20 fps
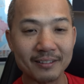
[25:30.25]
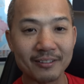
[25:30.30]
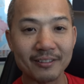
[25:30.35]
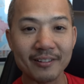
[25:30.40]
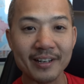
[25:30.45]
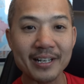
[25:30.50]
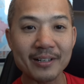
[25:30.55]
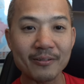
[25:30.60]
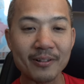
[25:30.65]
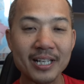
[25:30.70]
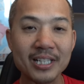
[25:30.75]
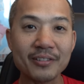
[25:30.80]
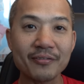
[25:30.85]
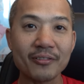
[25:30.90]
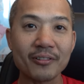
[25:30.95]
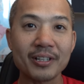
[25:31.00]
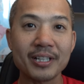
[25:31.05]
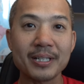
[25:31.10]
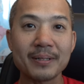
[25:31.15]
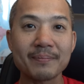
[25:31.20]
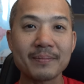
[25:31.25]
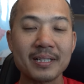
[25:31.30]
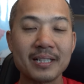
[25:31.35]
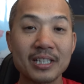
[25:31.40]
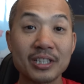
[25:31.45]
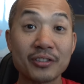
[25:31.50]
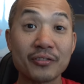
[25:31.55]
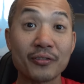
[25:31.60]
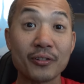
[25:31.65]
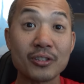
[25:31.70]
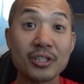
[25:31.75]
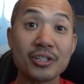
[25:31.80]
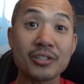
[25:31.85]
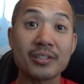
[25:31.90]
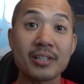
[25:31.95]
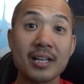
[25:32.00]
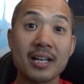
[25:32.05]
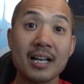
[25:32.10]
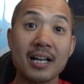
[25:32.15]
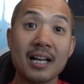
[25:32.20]
Great race for him. His
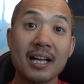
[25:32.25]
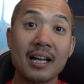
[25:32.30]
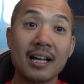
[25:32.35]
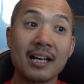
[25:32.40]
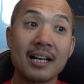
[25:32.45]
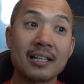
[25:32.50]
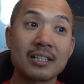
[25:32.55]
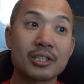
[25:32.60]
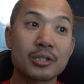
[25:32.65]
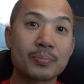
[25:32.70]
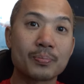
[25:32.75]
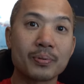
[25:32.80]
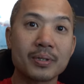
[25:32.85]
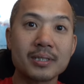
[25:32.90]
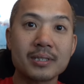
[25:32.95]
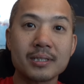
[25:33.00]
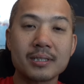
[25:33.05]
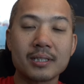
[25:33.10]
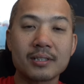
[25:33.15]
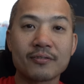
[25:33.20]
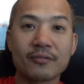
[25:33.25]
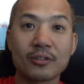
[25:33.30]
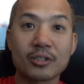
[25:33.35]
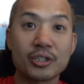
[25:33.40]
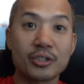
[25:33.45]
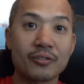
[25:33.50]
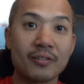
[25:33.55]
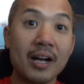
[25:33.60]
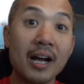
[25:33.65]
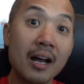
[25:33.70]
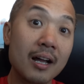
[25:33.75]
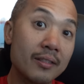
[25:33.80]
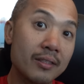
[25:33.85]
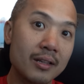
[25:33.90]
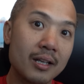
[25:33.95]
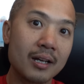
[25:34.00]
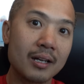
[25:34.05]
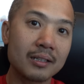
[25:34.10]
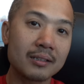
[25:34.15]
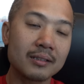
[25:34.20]
first sprint, first
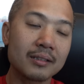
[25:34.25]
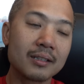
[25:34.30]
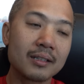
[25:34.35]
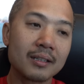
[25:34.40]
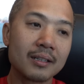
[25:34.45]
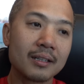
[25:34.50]
triathlon,